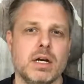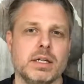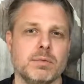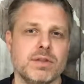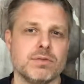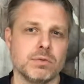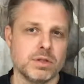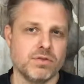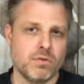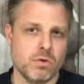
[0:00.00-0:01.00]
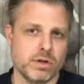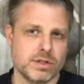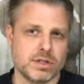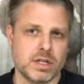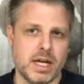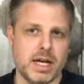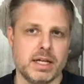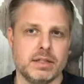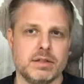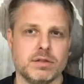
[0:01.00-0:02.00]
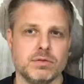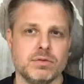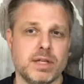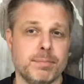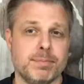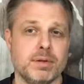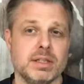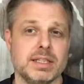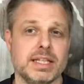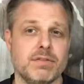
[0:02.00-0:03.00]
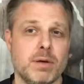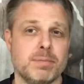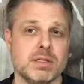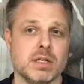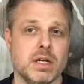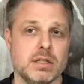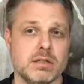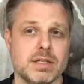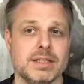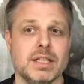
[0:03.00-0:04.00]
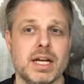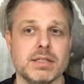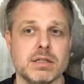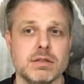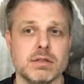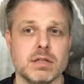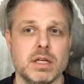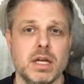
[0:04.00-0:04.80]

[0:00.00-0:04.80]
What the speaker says: he went through a divorce, had to temporarily give up his guns and license